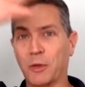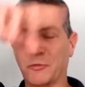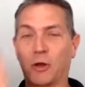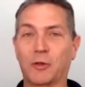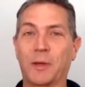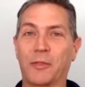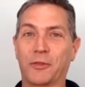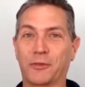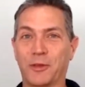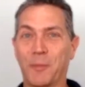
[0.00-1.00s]
we've talked about
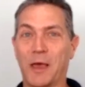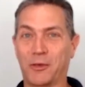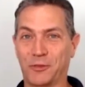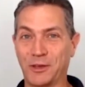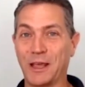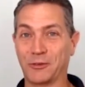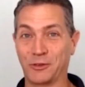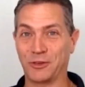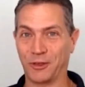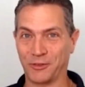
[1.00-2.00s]
this in the past, and he
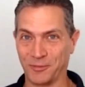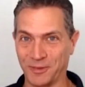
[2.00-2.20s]
actually does